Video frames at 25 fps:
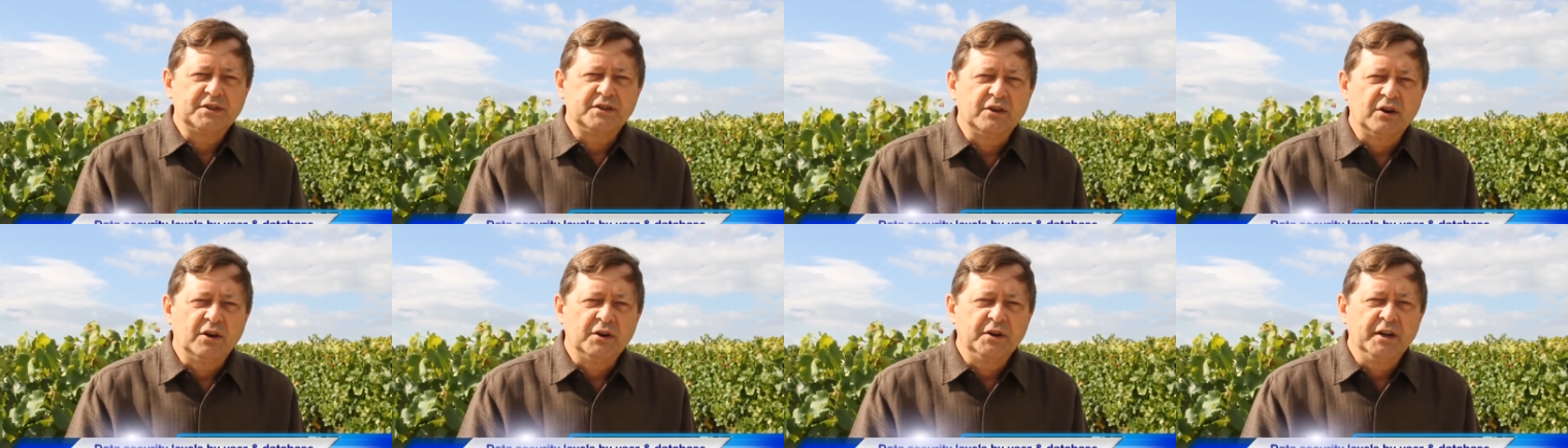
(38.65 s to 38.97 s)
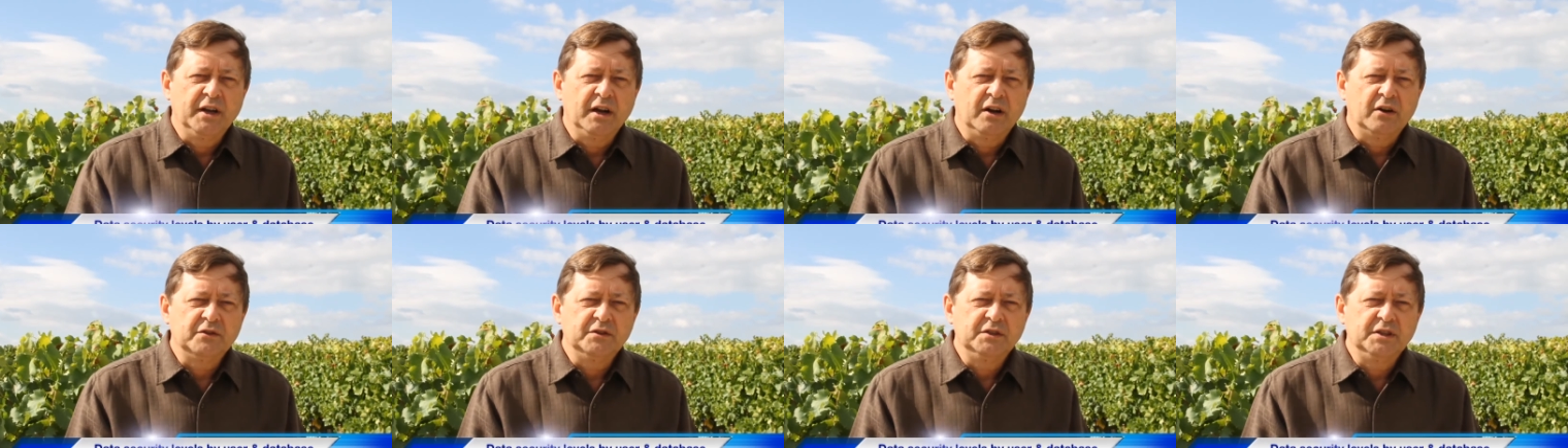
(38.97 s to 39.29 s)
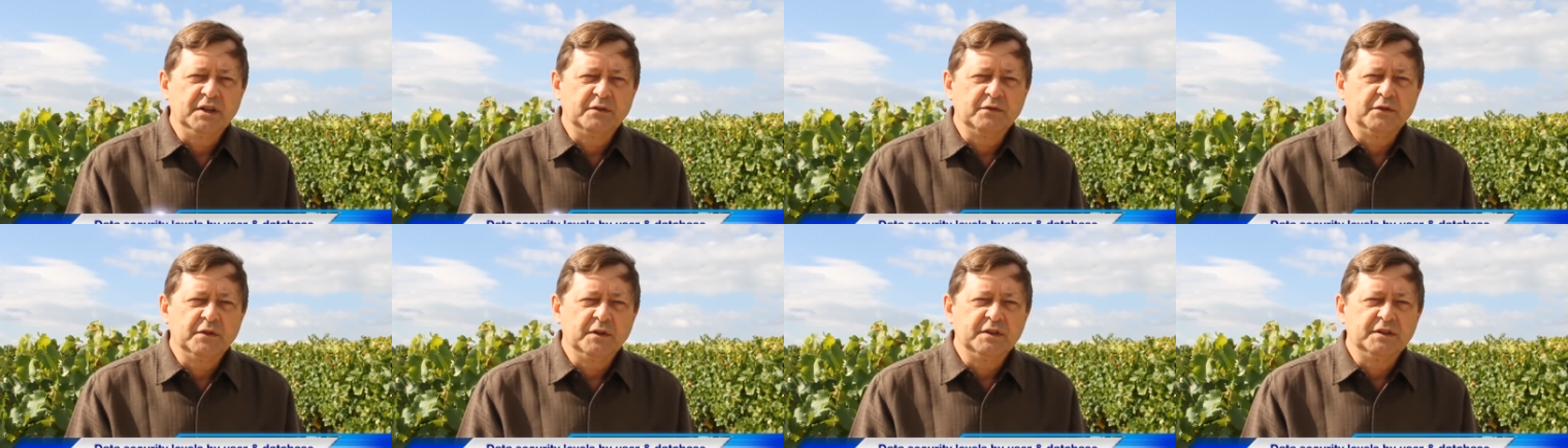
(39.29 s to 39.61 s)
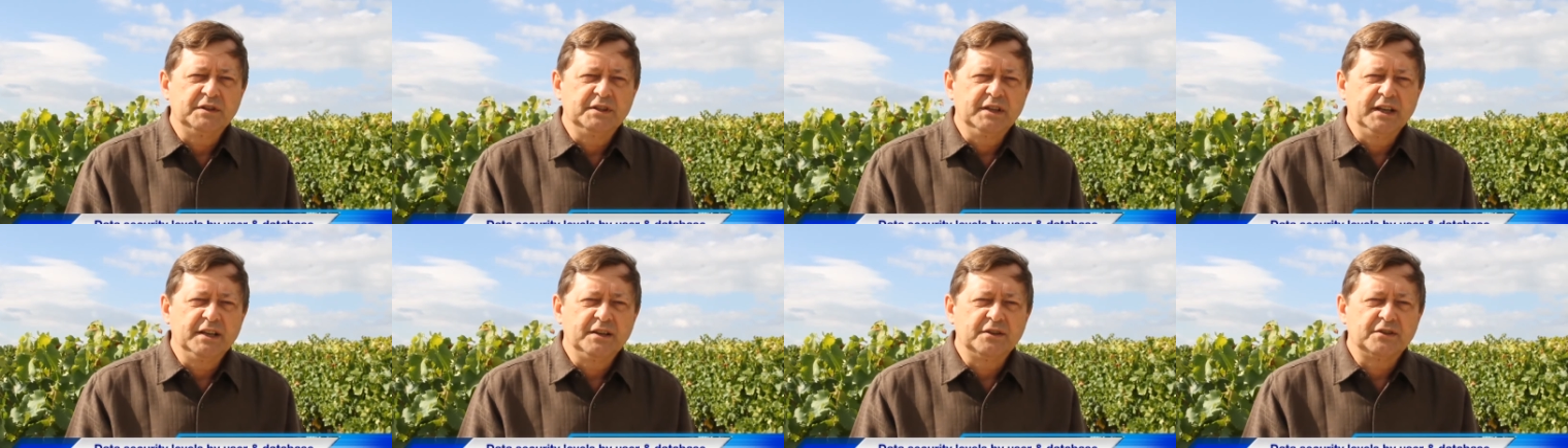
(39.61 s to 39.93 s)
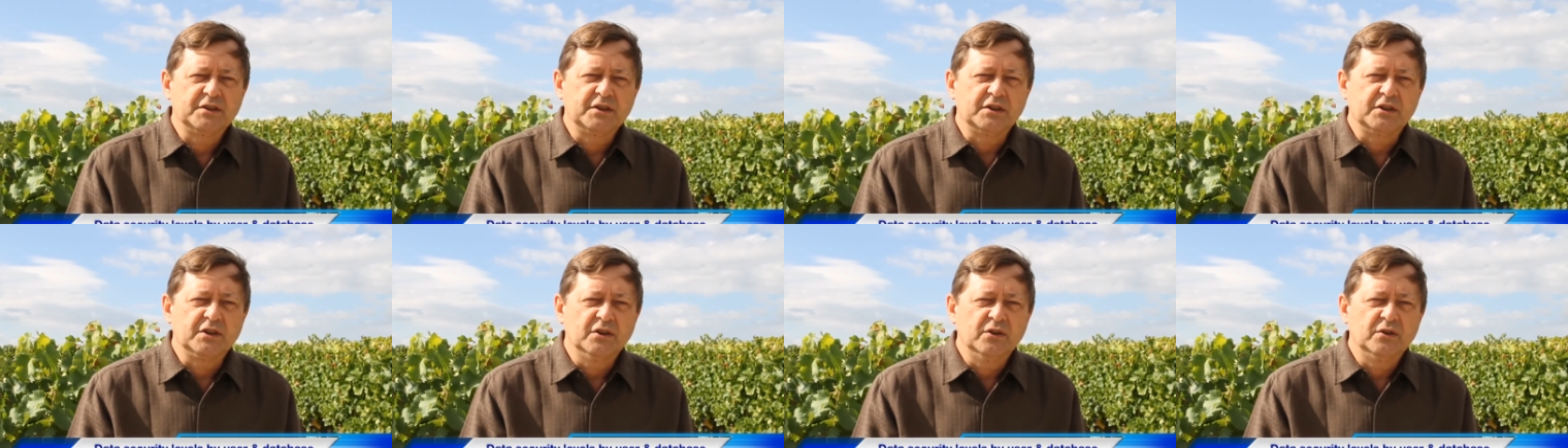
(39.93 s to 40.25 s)
there are now different data
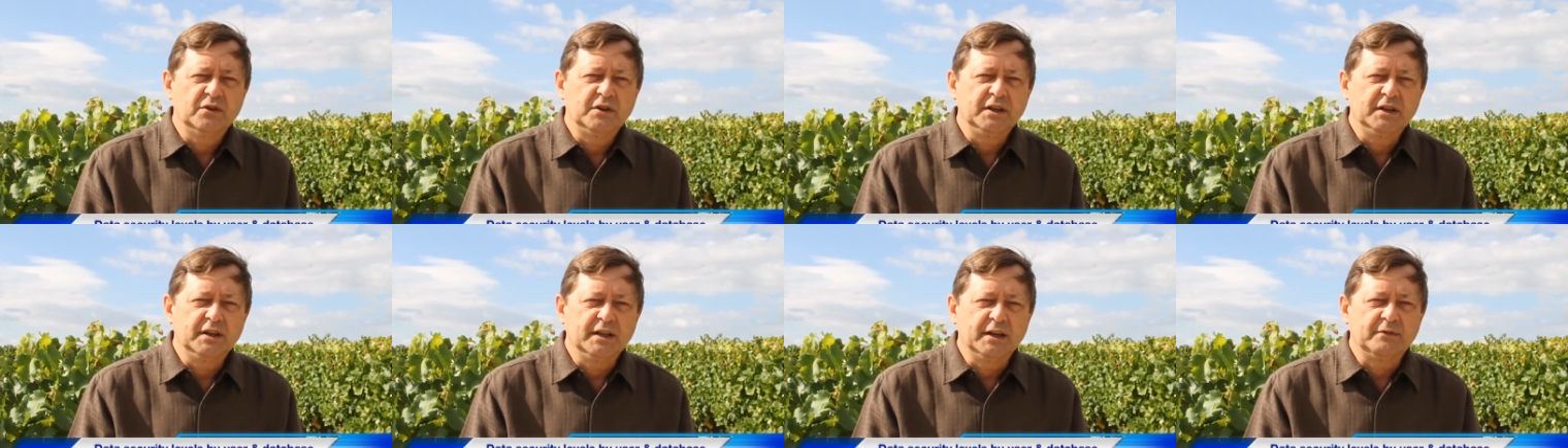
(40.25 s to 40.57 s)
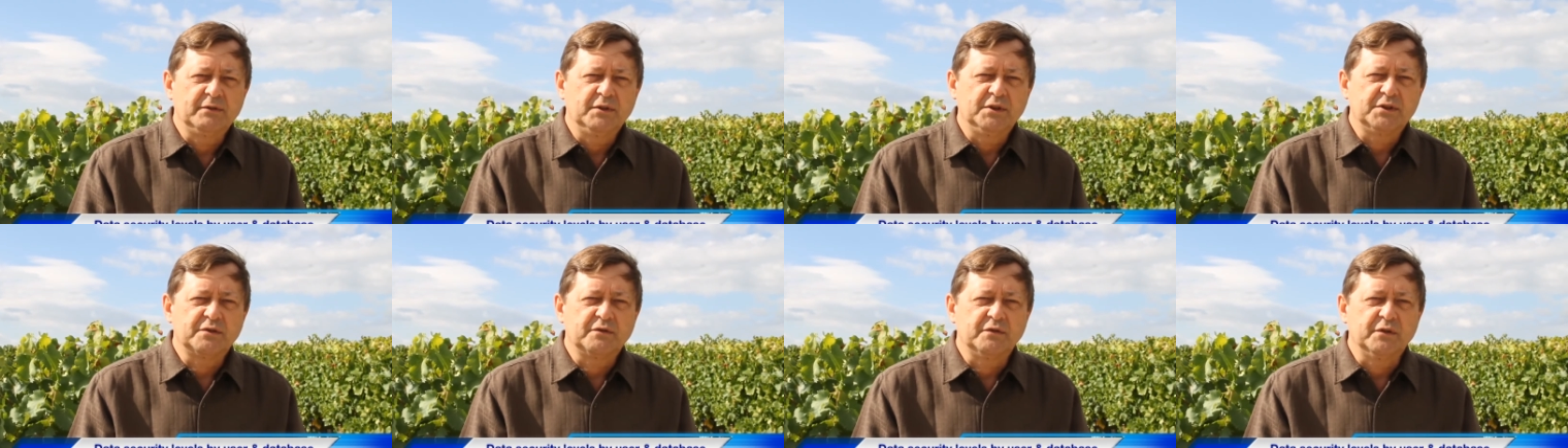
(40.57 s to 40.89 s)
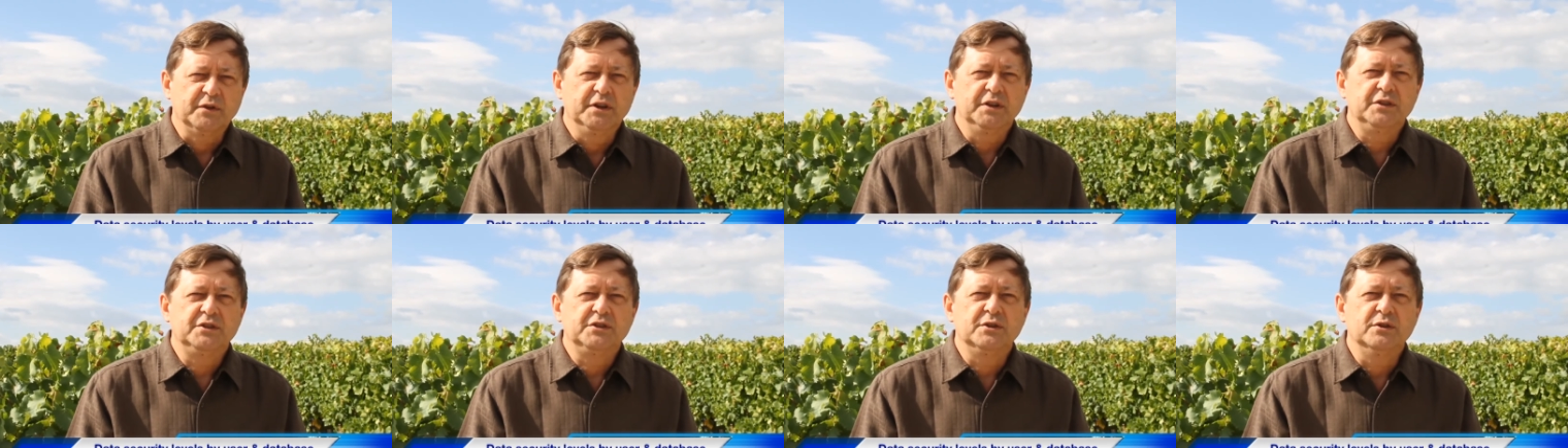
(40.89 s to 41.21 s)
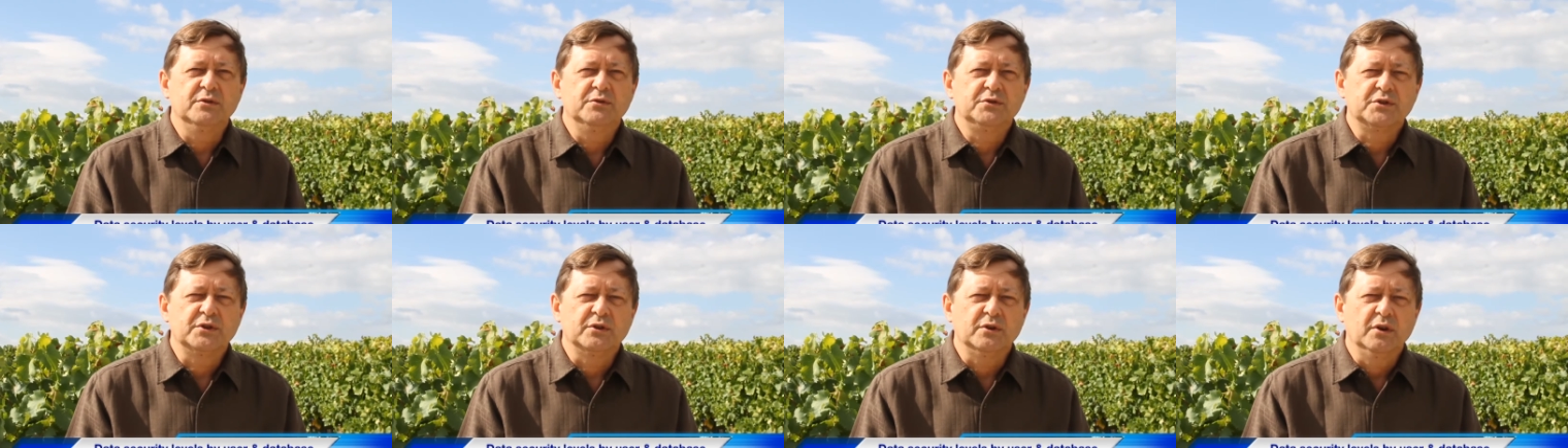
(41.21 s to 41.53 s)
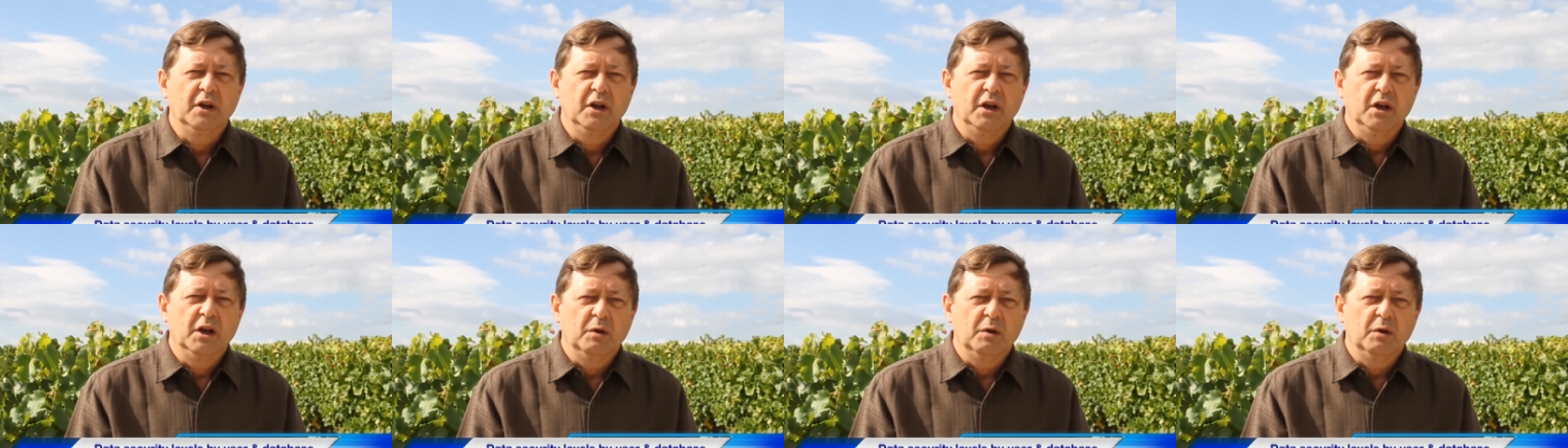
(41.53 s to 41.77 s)
security levels for each user,